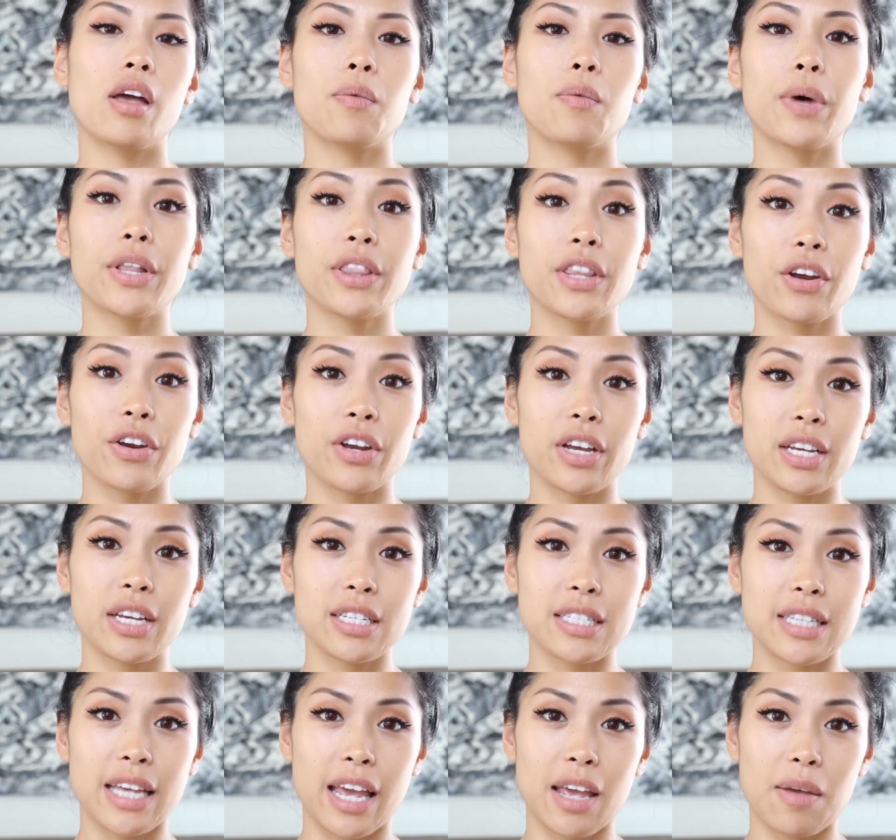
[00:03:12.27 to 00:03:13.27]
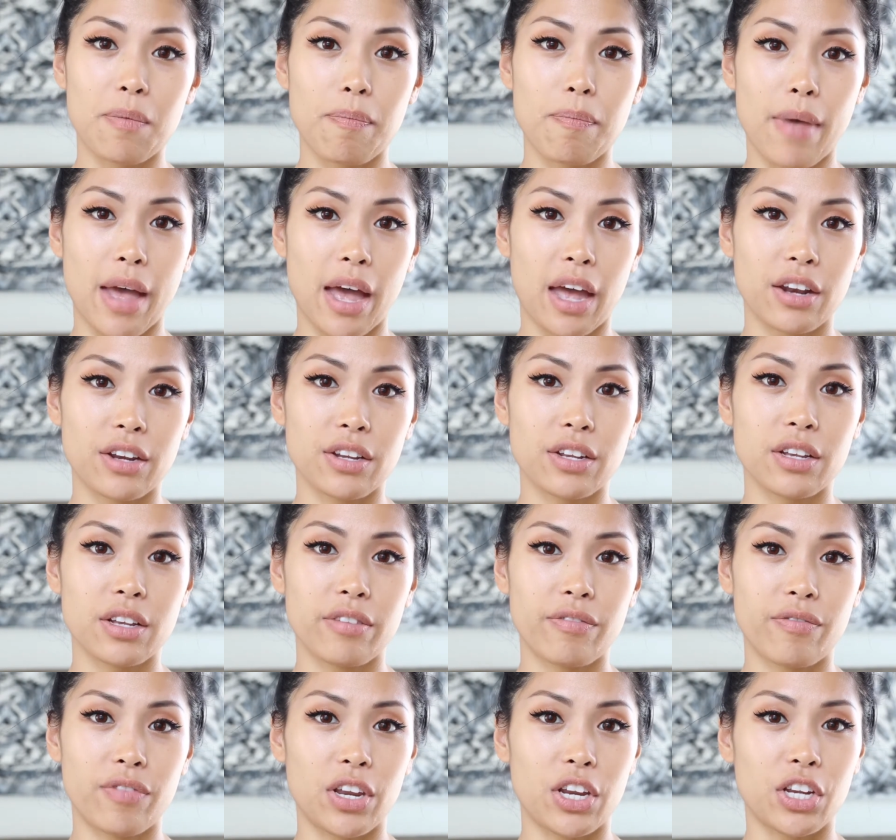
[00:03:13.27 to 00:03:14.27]
but there is a matte
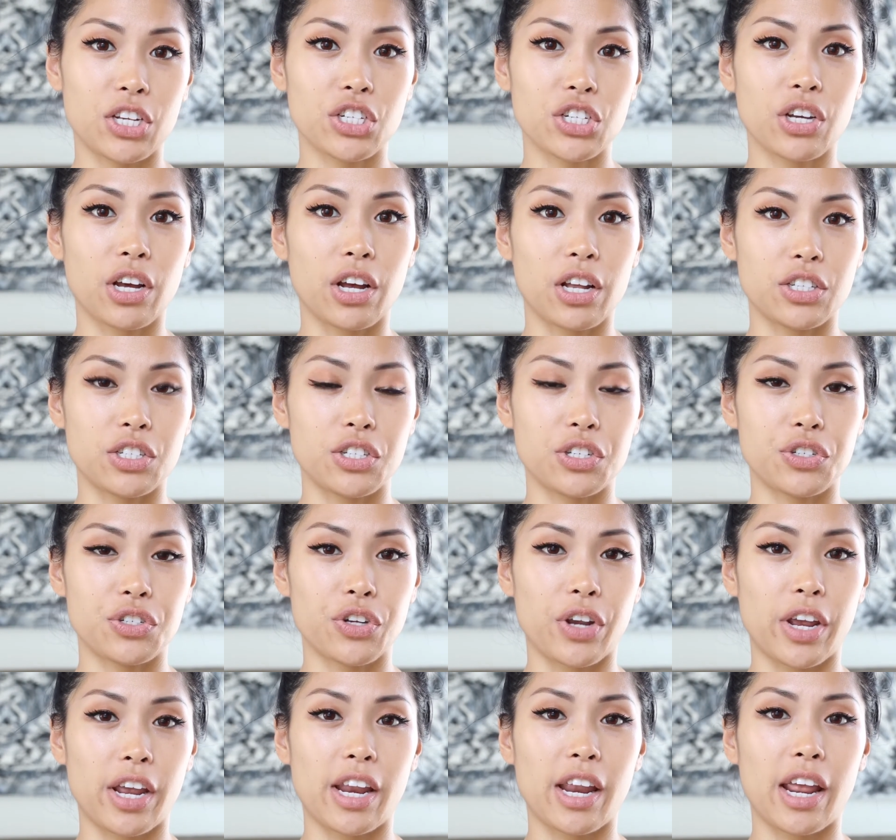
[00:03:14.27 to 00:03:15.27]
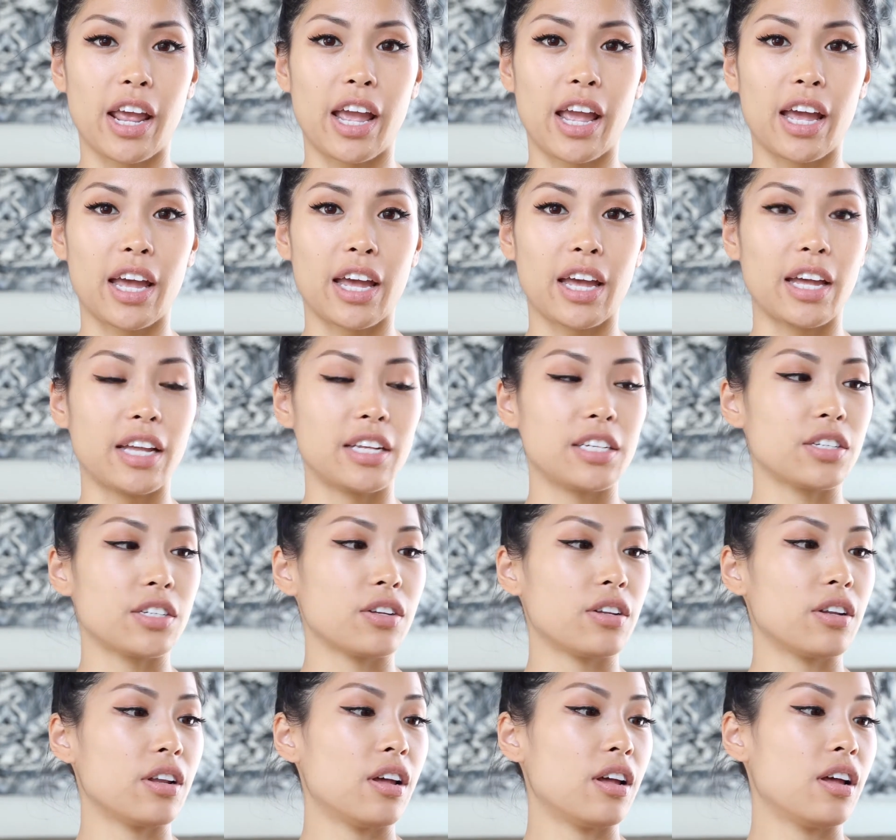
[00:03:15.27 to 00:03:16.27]
finish concentrate, and
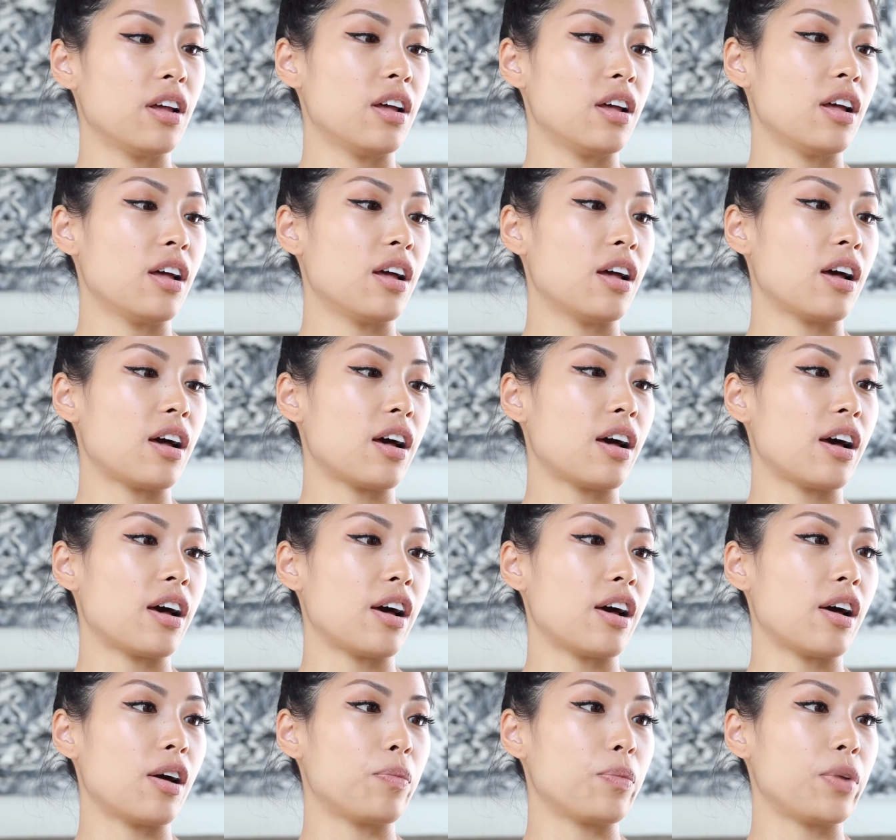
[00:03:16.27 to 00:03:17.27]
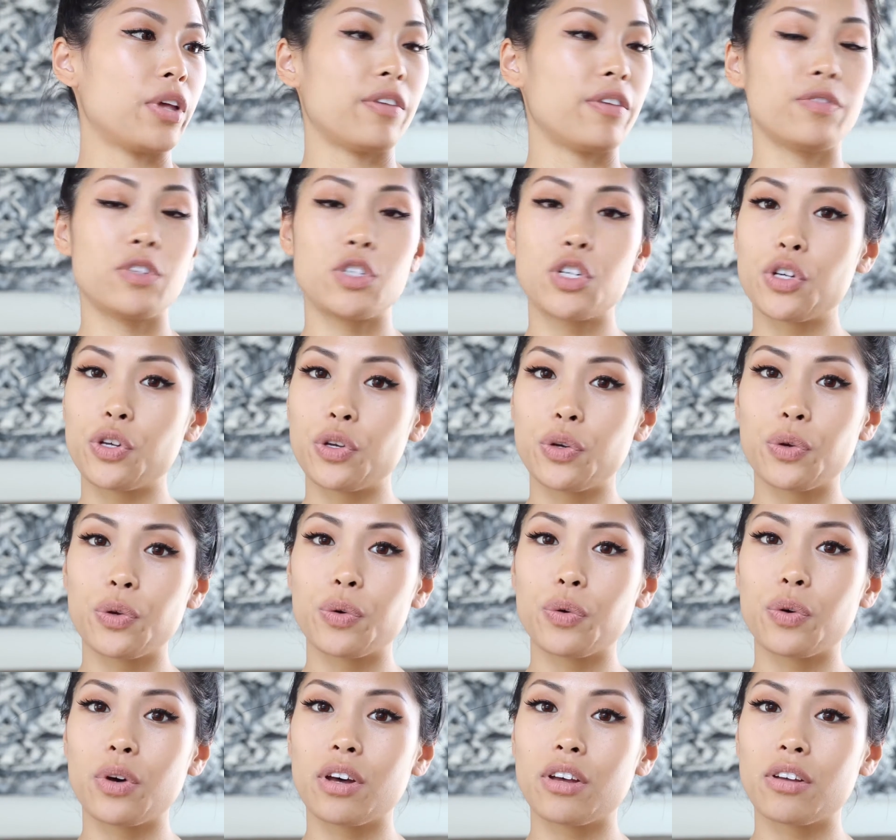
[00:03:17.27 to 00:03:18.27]
um, if
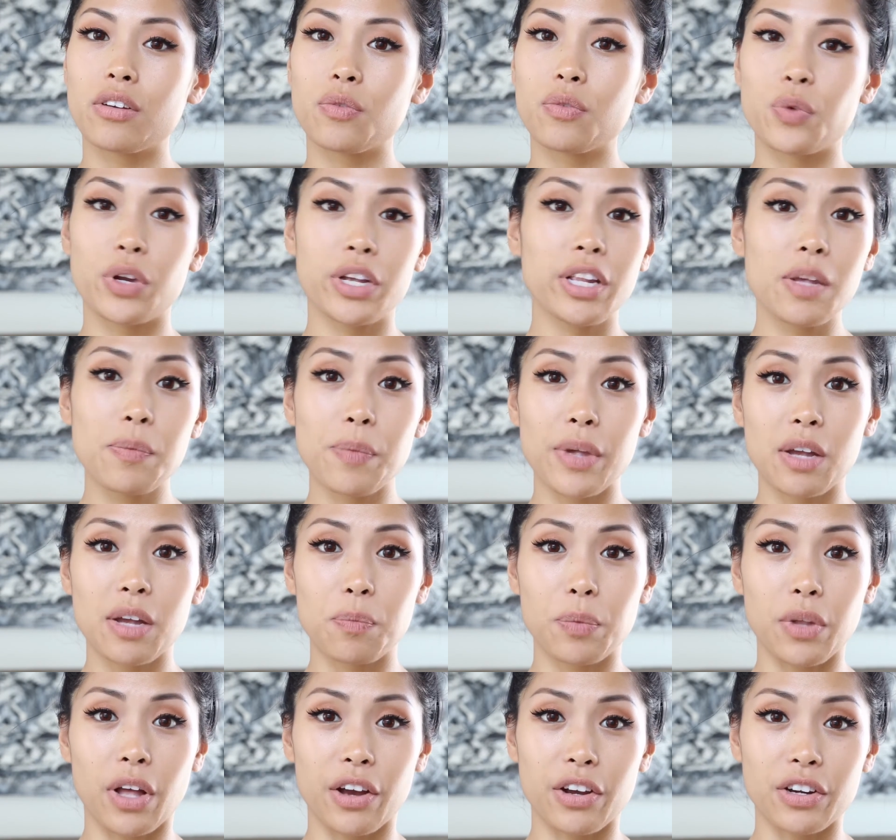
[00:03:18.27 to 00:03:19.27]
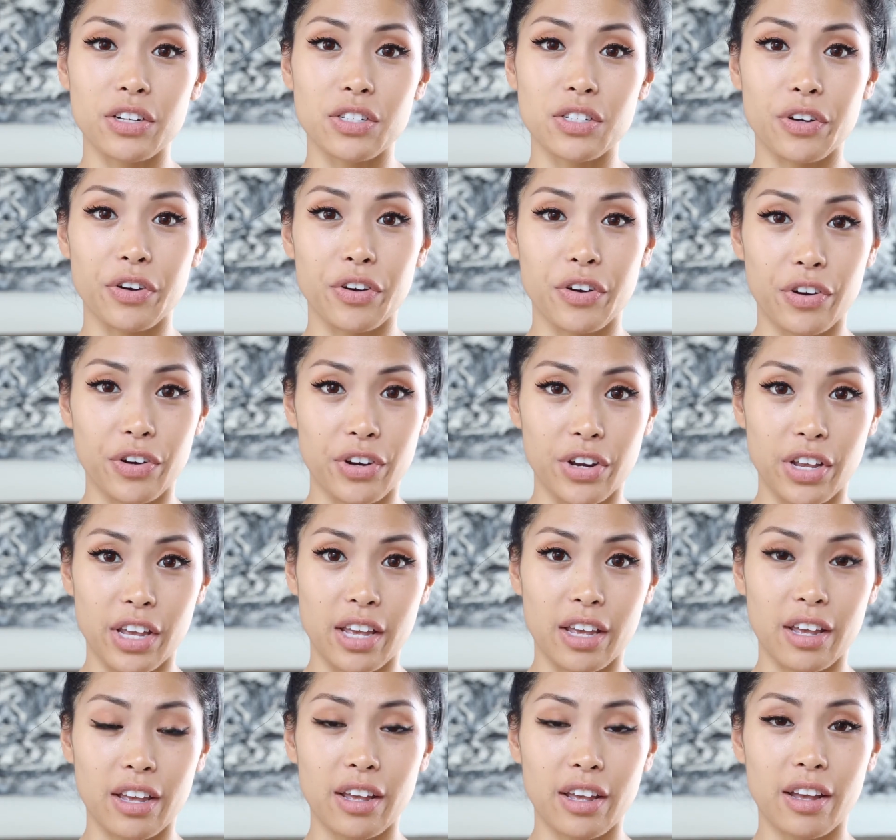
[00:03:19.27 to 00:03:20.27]
two really big bloggers are
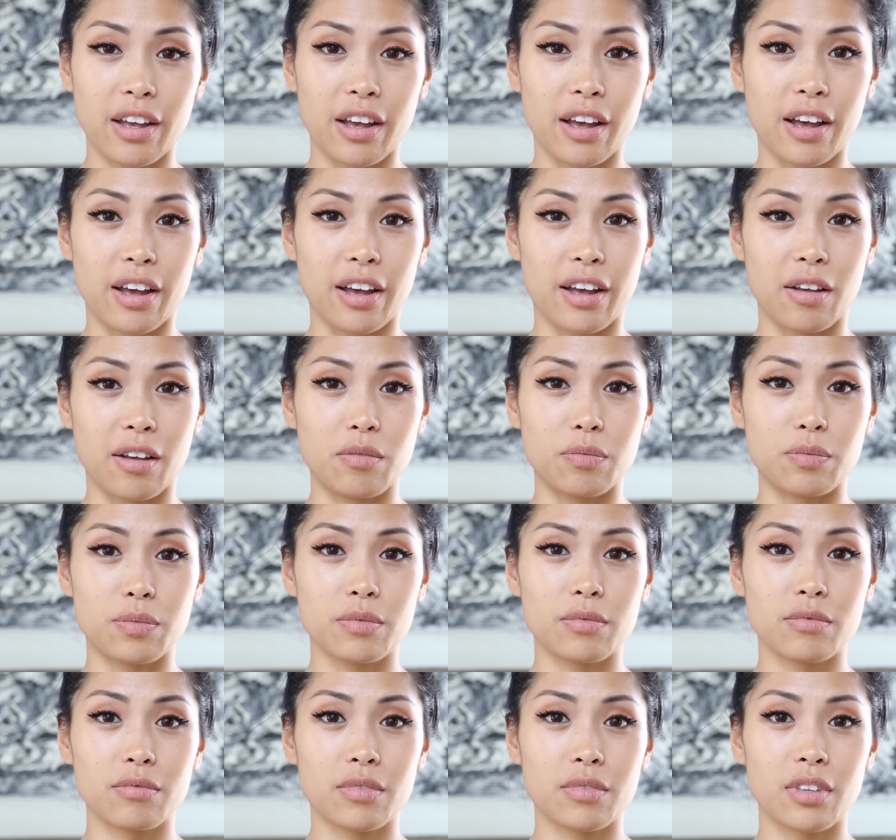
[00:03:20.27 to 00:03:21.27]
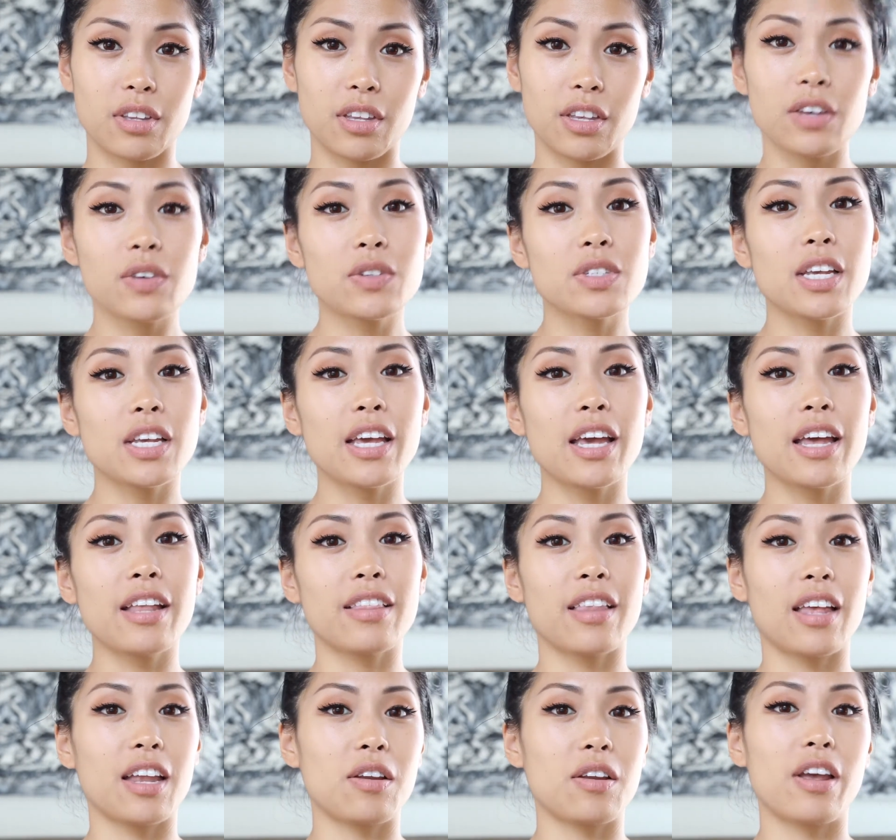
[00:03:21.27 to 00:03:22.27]
already um, using
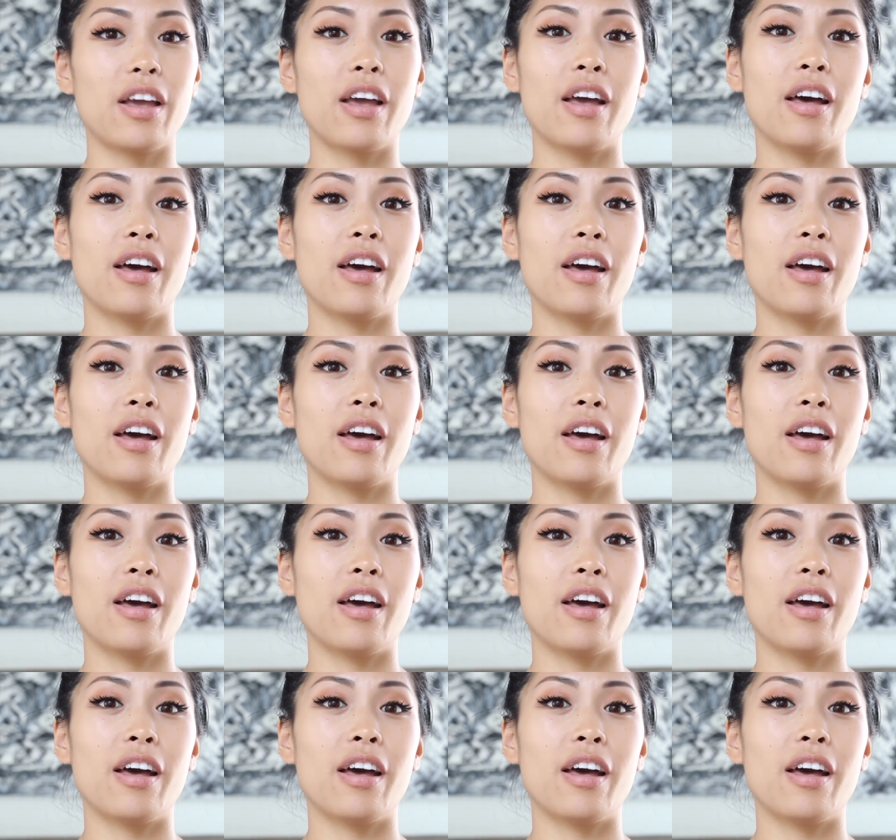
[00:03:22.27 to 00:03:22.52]
it, then